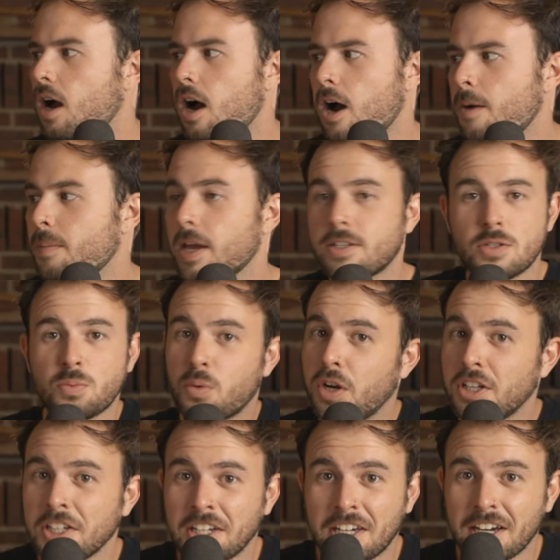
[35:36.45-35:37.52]
Um, it's
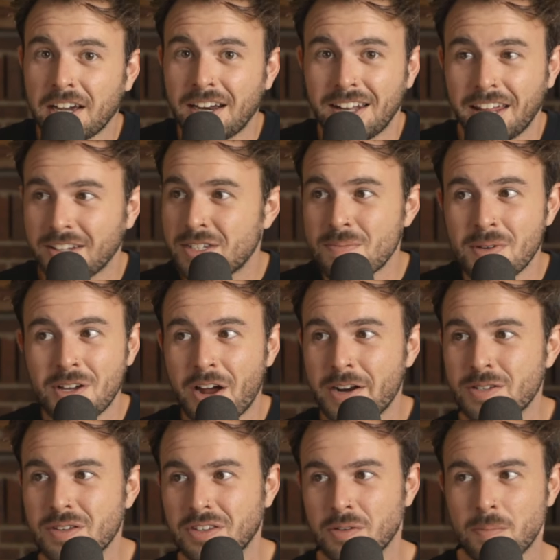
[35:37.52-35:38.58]
really good. Like to be
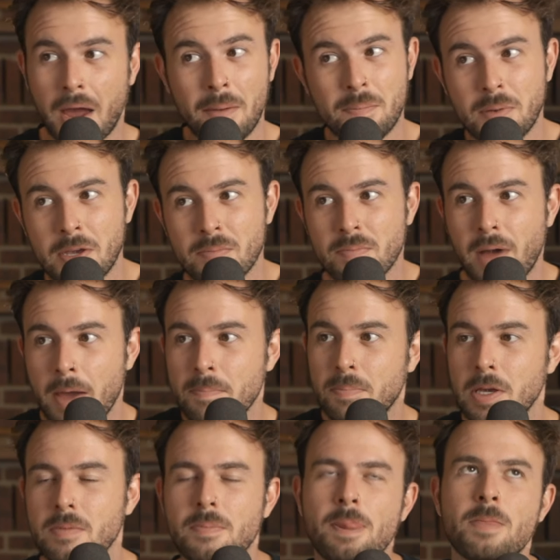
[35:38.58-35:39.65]
honest with you, might be might
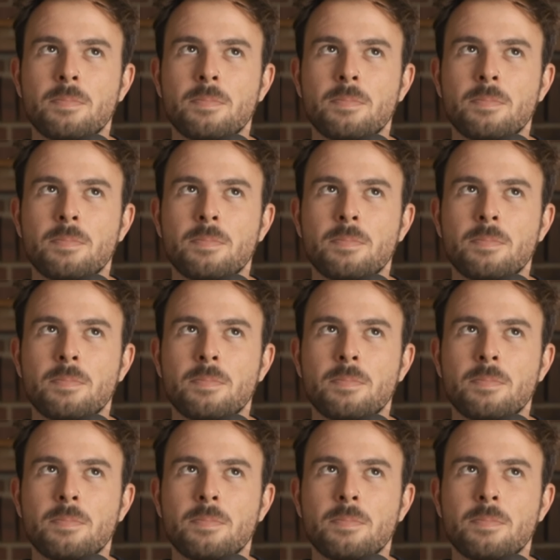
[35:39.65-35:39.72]
be